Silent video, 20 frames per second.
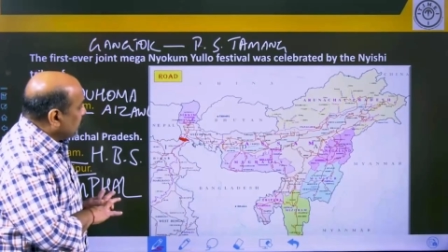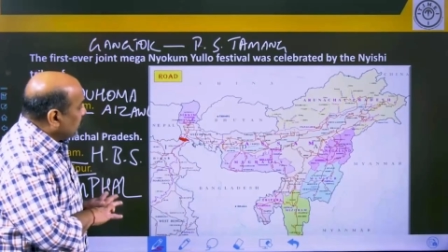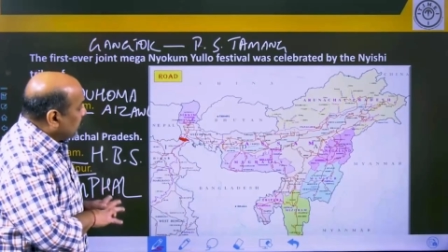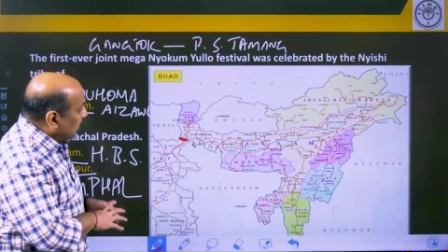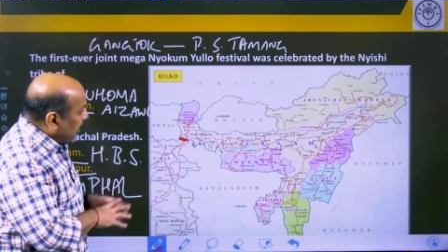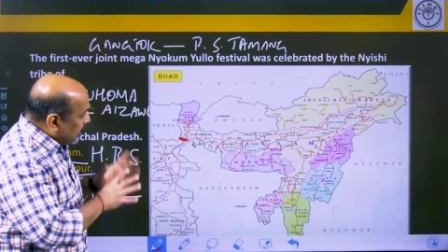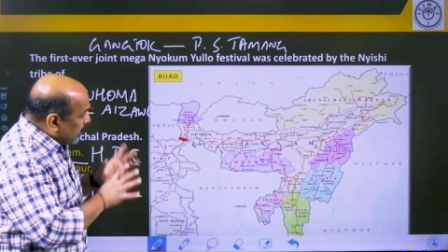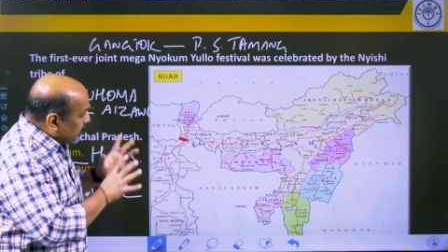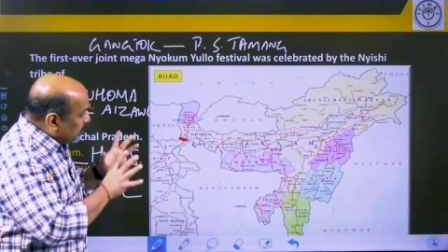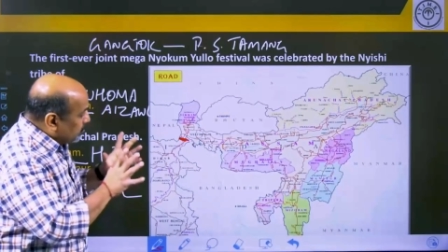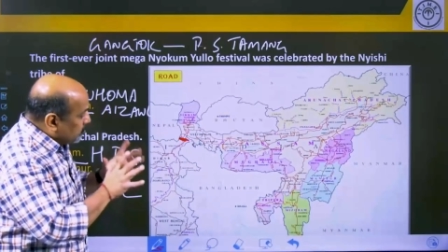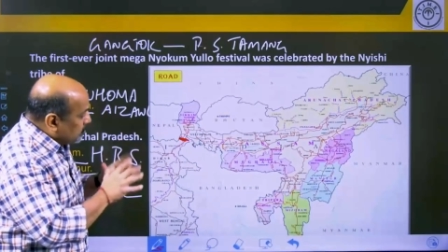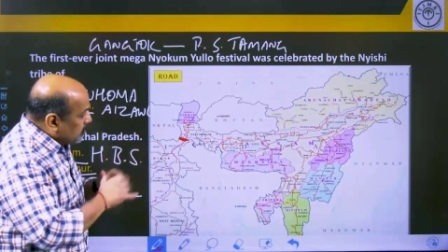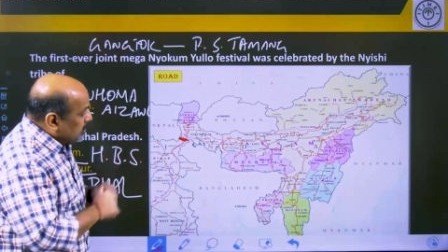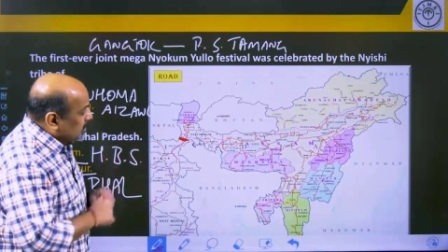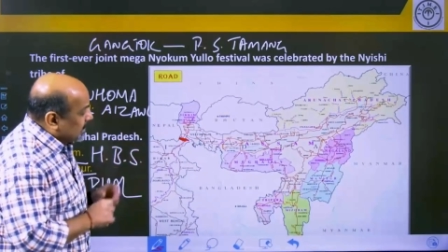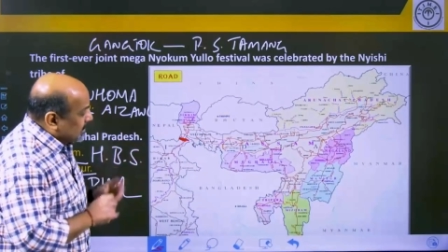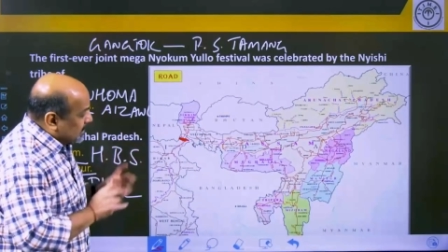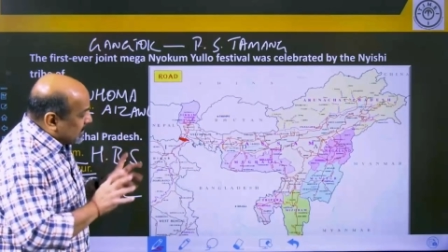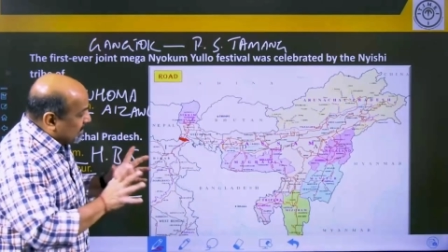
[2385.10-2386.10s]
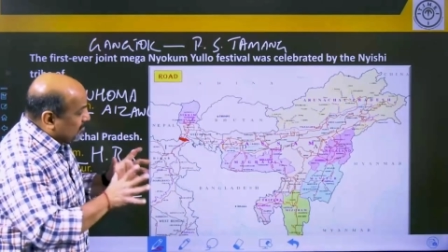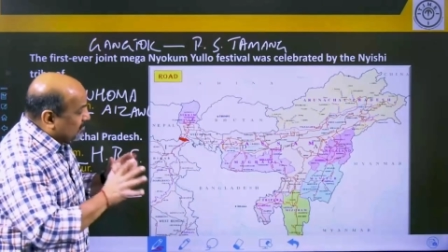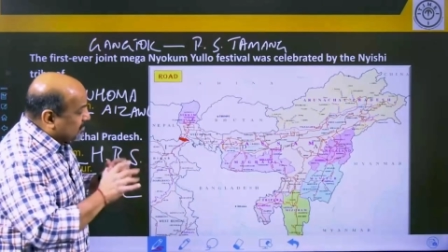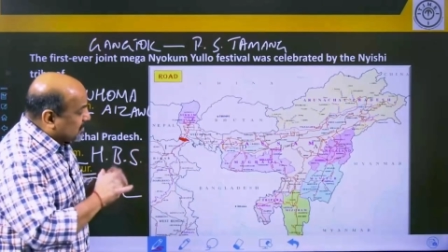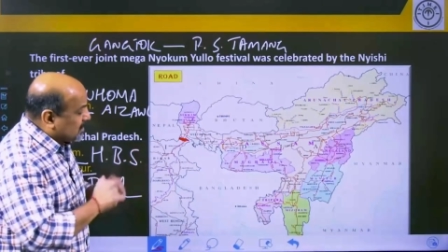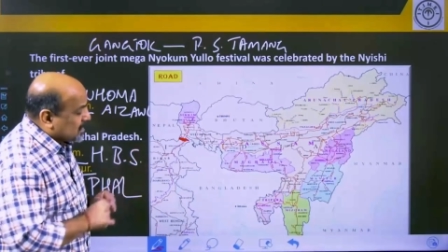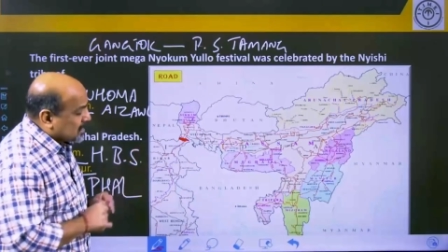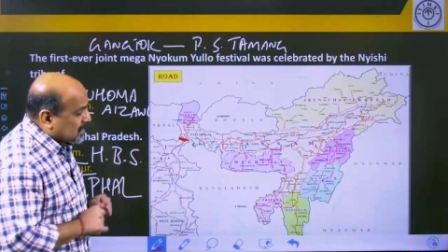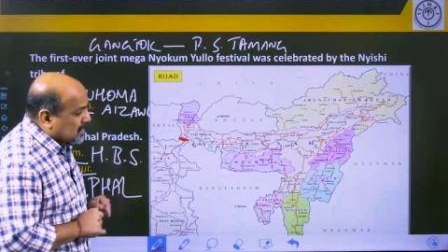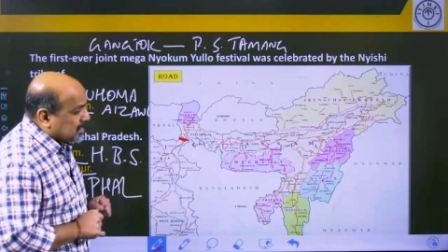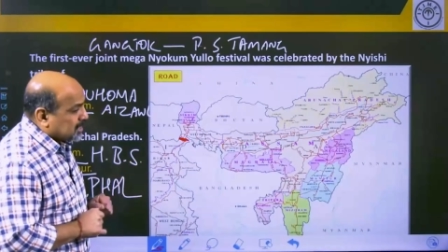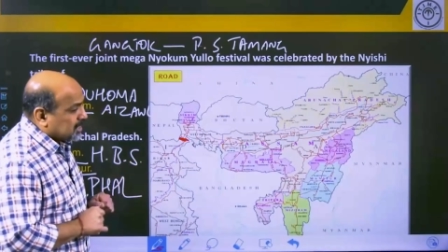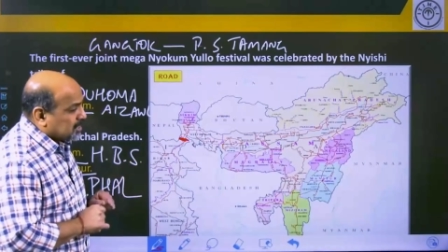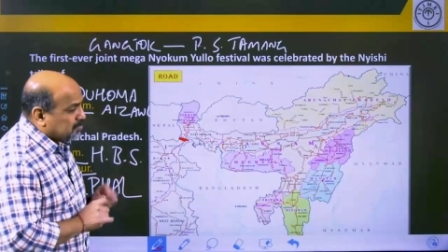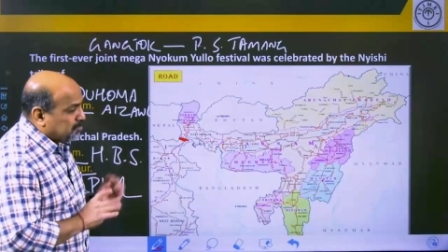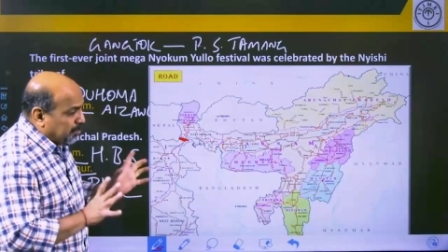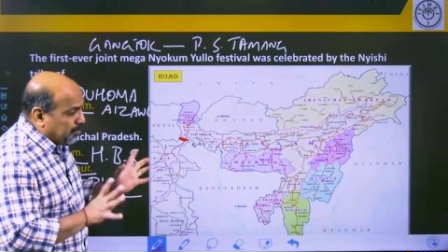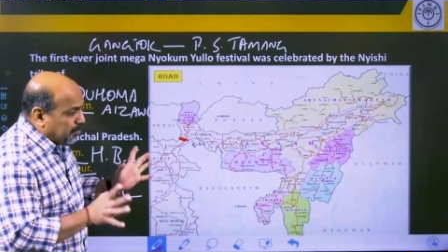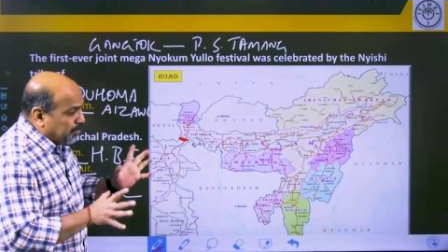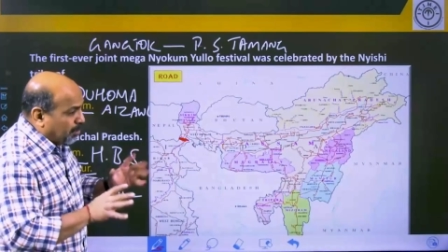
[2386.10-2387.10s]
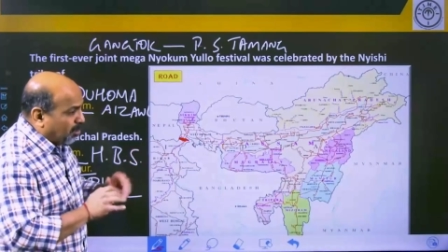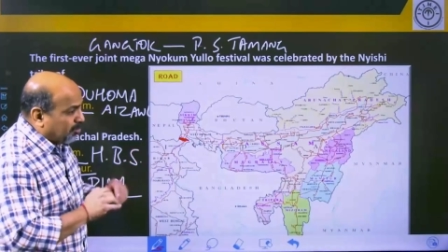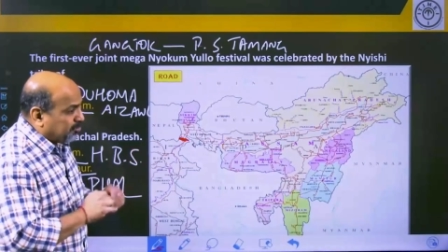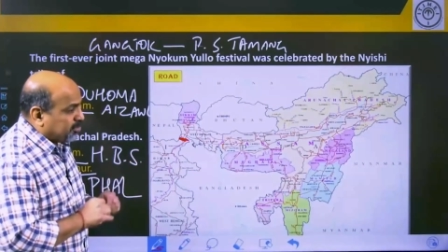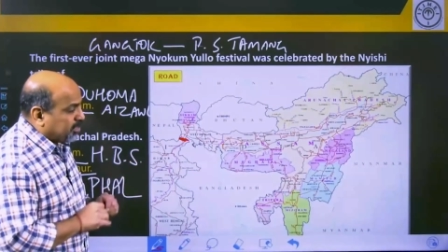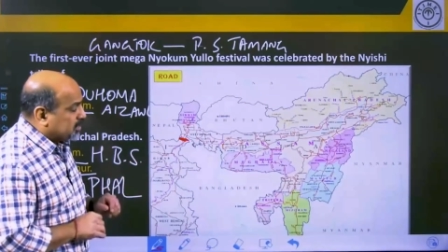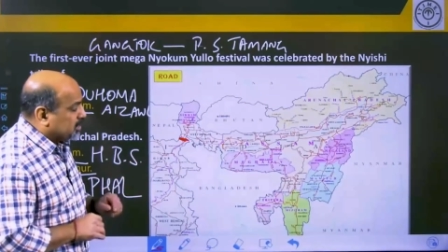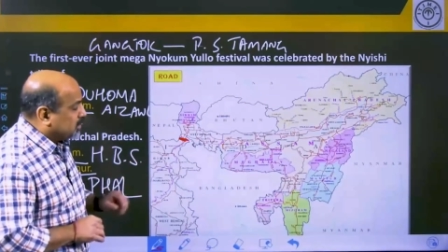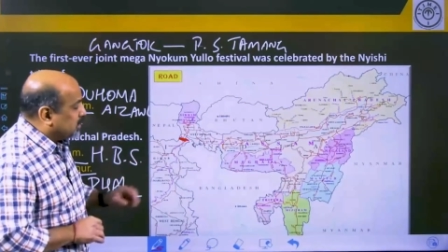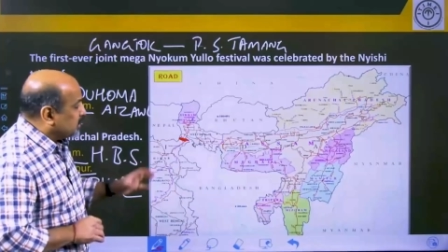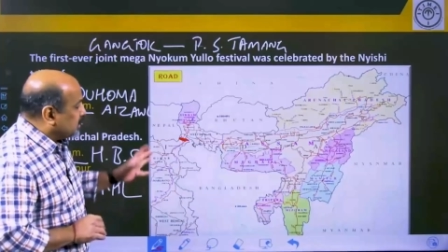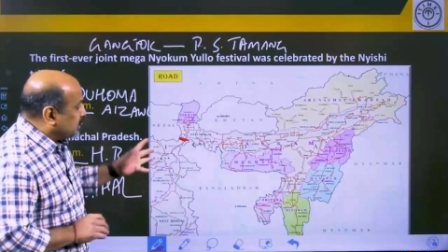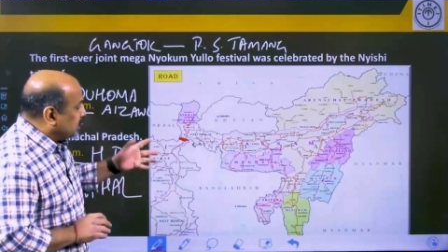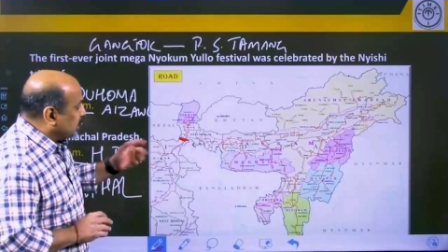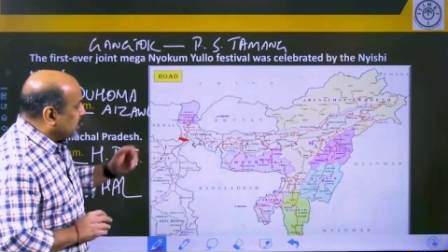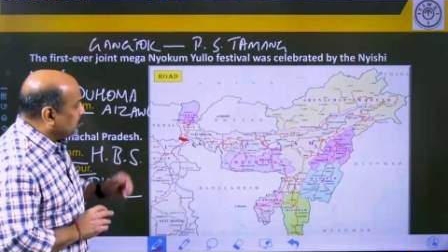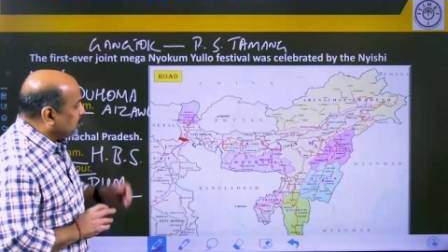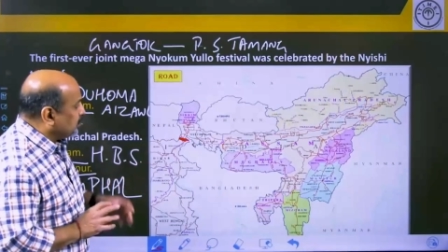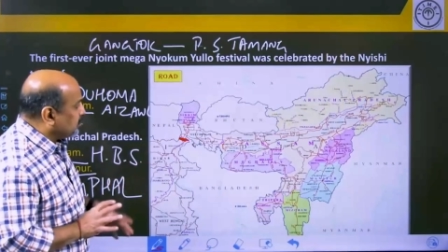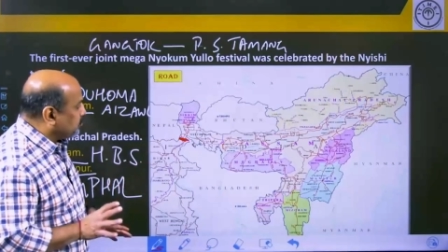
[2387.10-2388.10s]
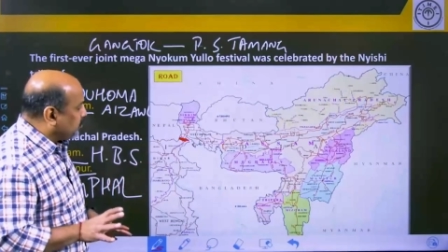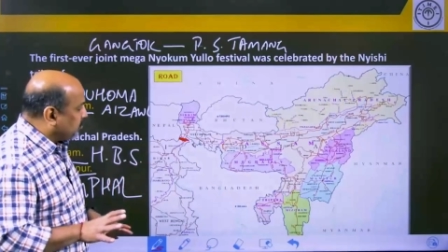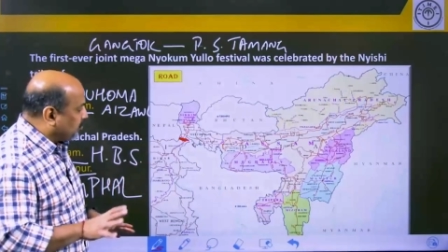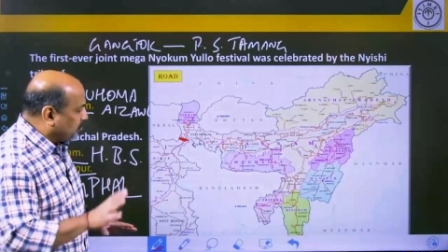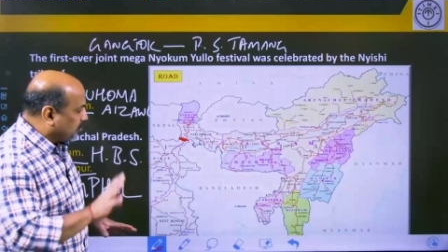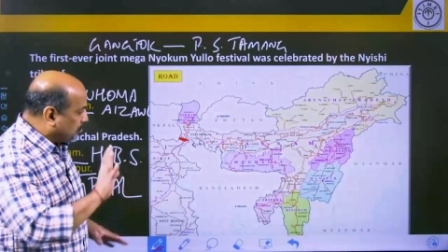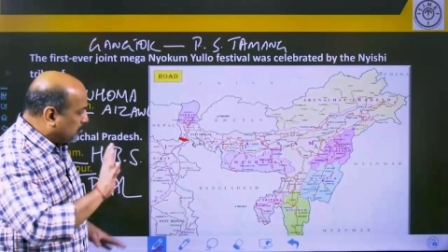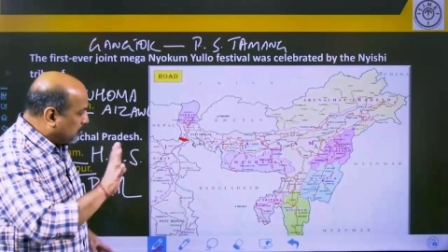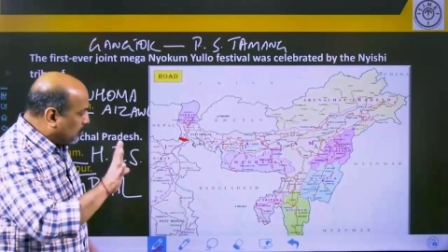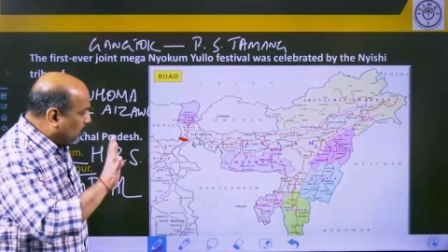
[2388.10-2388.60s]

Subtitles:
And the seven sisters, people often say Sikkim is one of them.